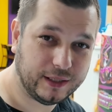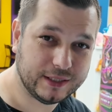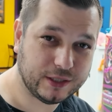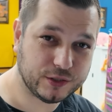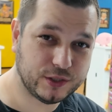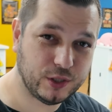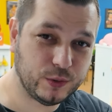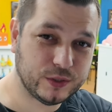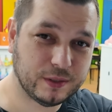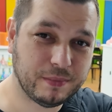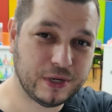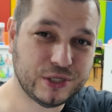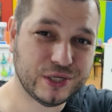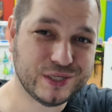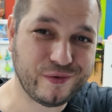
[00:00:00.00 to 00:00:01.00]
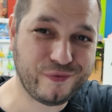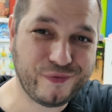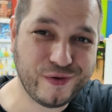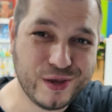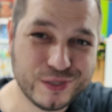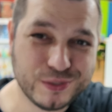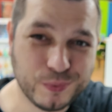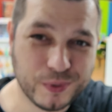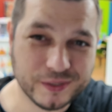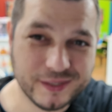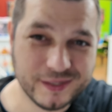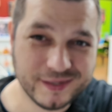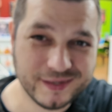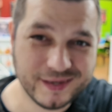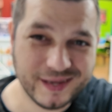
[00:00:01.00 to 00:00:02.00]
he's got two submissions. The first
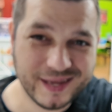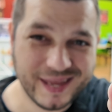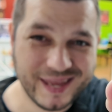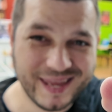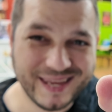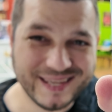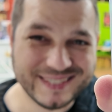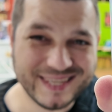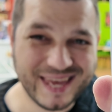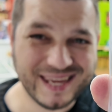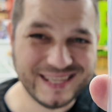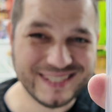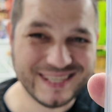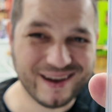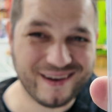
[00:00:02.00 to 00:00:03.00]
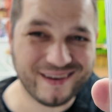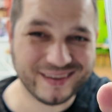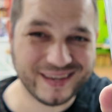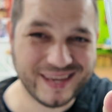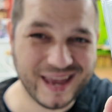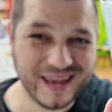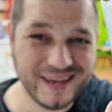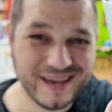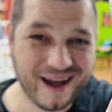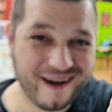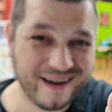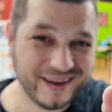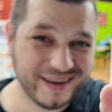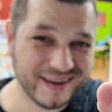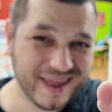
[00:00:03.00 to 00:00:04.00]
one is a Dark
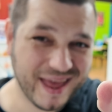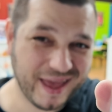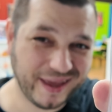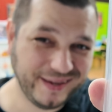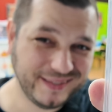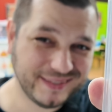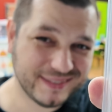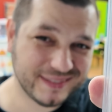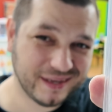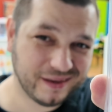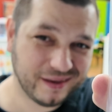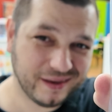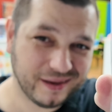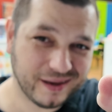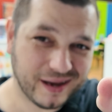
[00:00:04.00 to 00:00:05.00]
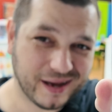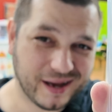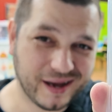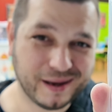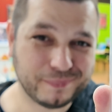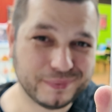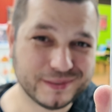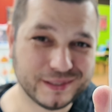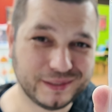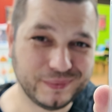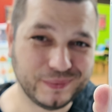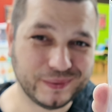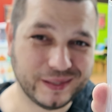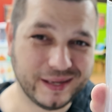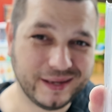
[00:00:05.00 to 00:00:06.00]
Gengar in an 8.
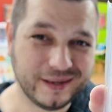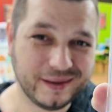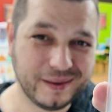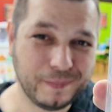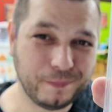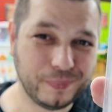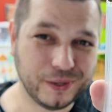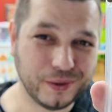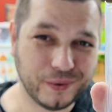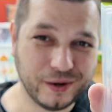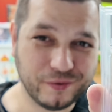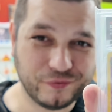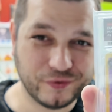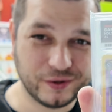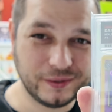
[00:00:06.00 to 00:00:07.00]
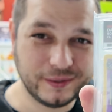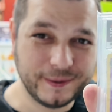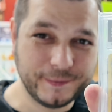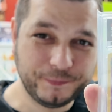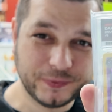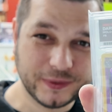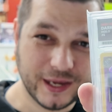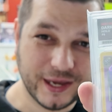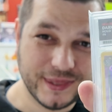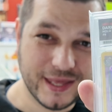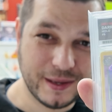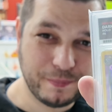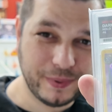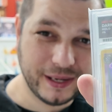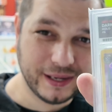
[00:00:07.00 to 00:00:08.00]
Absolutely beautiful. And
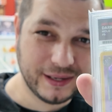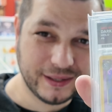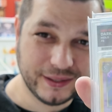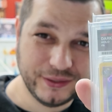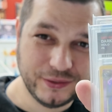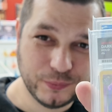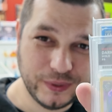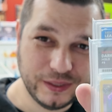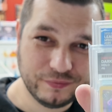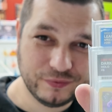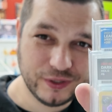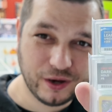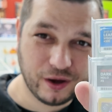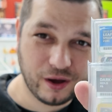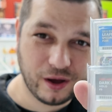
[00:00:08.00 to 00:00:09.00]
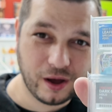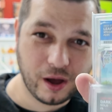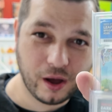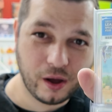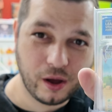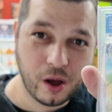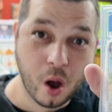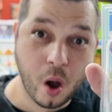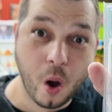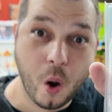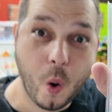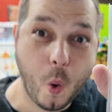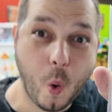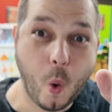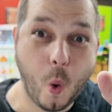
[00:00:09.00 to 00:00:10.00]
then behind we've got,
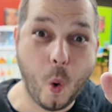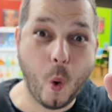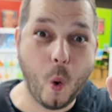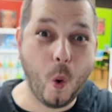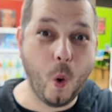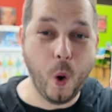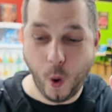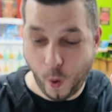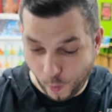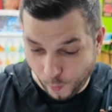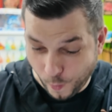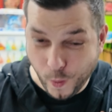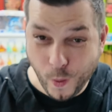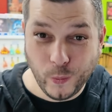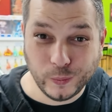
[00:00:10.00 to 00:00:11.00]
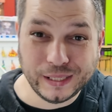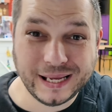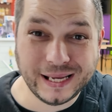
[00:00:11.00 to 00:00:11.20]
oh,